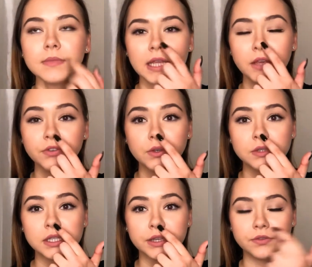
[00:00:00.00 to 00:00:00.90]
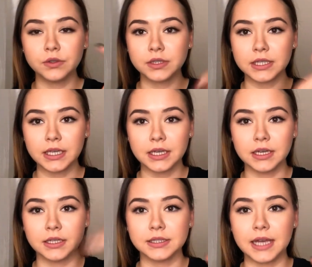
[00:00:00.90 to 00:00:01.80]
If you see
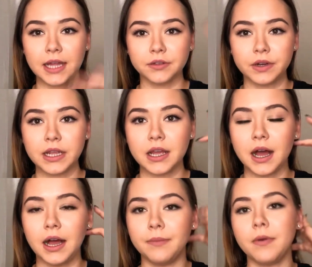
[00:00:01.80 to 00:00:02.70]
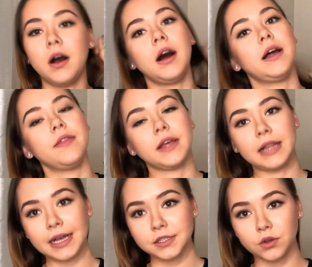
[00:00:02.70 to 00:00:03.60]
salary on the
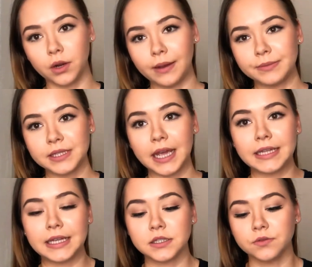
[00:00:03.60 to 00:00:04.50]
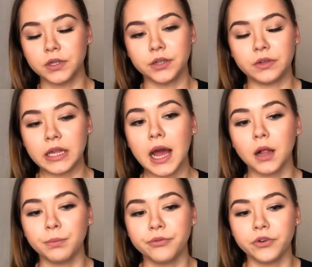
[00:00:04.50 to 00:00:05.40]
Glassdoor website, it's really
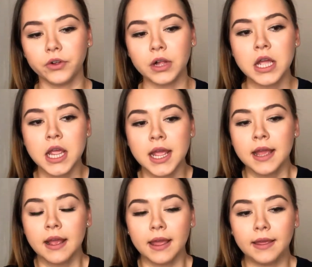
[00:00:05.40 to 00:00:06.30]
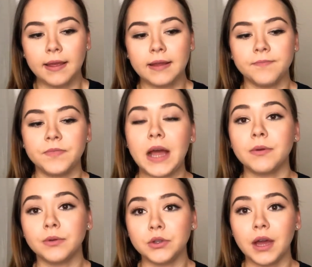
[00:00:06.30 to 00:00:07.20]
helpful, and that
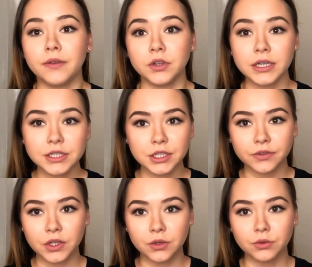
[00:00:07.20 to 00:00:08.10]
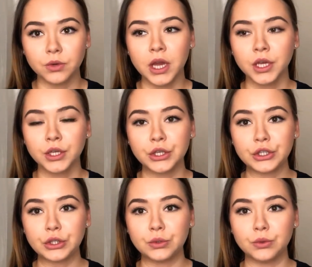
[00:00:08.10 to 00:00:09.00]
way when you have your interview,
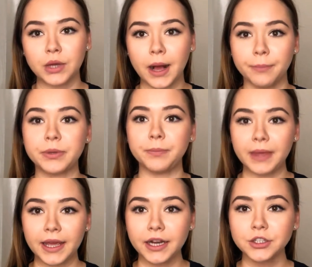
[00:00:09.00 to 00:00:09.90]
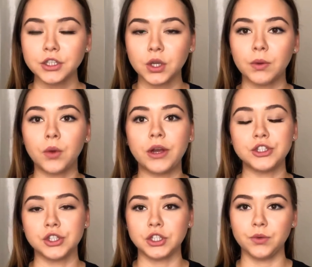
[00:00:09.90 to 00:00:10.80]
you come prepared. You know what
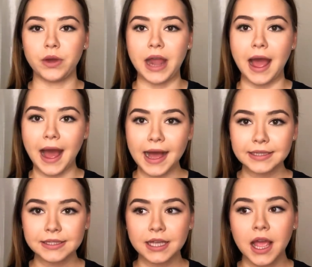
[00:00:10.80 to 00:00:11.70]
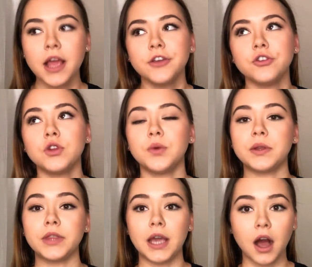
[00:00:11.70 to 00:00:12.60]
questions you want to ask, you know
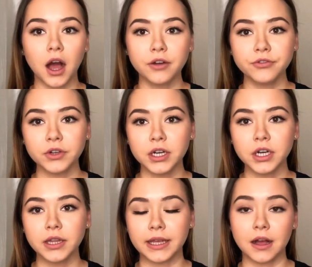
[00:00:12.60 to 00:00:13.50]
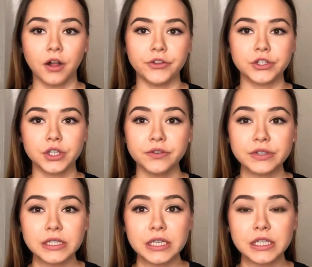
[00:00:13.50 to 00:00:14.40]
what they offer, like all the
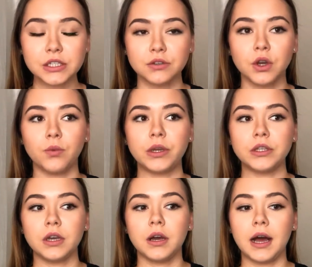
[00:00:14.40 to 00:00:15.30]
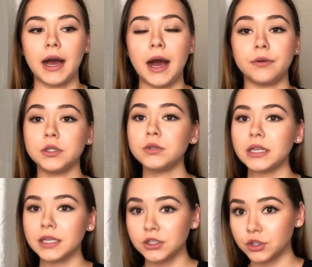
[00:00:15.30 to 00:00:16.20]
services, you know what how you
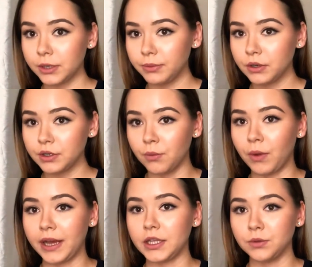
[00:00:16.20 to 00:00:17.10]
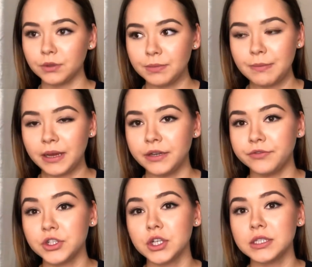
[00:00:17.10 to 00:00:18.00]
can contribute and why you would be
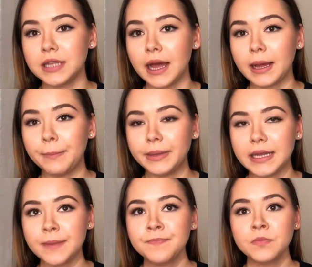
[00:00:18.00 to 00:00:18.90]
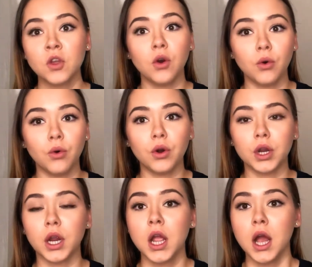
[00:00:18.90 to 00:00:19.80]
beneficial to that company.
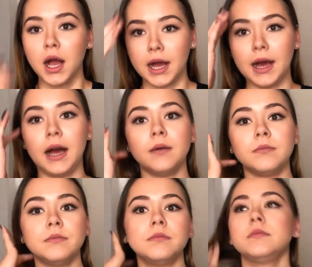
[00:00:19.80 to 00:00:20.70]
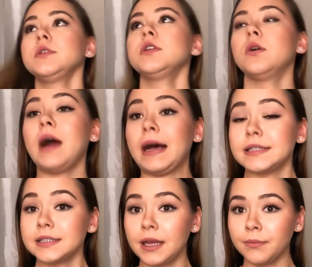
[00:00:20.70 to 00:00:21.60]
Or
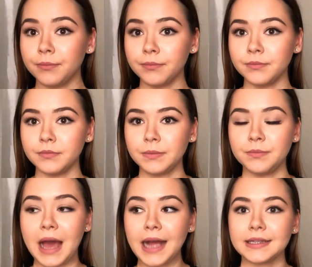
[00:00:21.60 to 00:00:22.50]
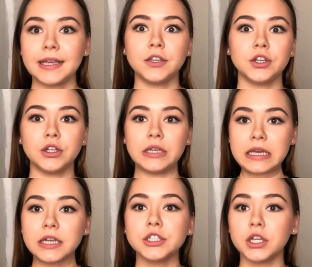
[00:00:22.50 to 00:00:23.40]
ask them, act like you're
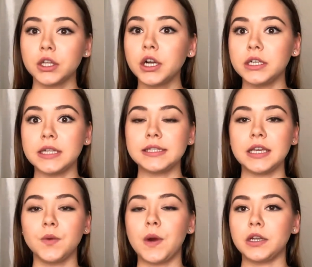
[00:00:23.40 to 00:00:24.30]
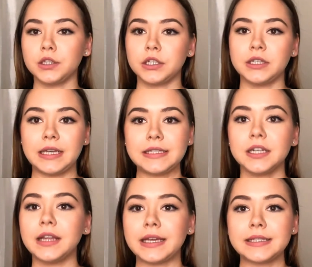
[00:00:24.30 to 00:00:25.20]
eager to learn, and say you want to learn
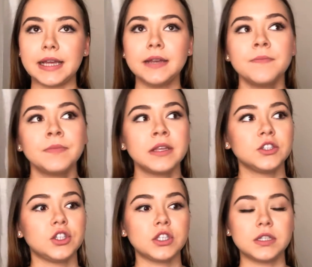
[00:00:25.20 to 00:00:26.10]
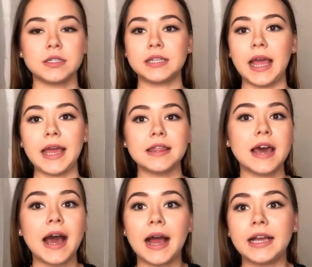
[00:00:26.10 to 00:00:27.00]
laser. Like I said, just say
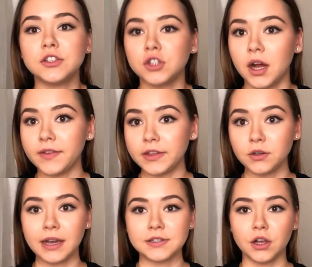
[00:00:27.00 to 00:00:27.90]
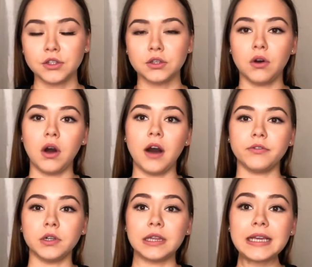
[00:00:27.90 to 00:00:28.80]
that I saw that you guys also
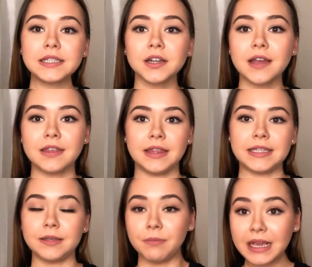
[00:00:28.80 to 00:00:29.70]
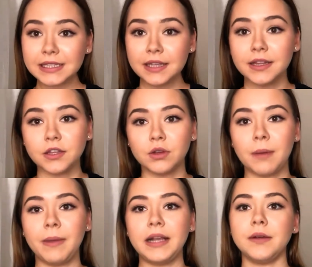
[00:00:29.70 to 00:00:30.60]
offer laser. I think that's amazing that you
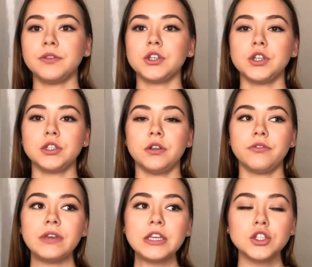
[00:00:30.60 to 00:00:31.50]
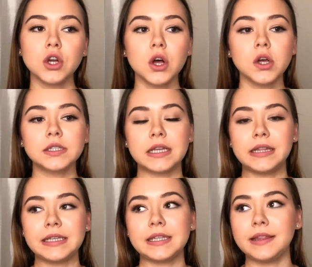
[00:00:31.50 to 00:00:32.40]
combine it with traditional facials
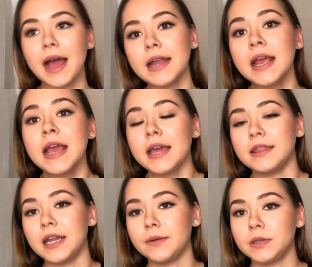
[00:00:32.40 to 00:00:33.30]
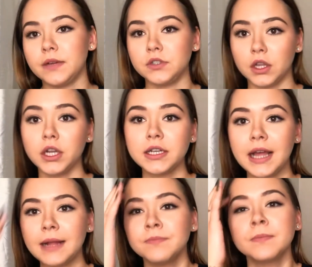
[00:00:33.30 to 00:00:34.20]
and this and that I would love to learn
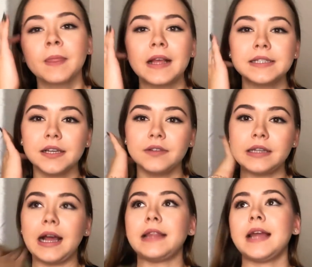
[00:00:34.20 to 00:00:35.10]
that, and stuff like that.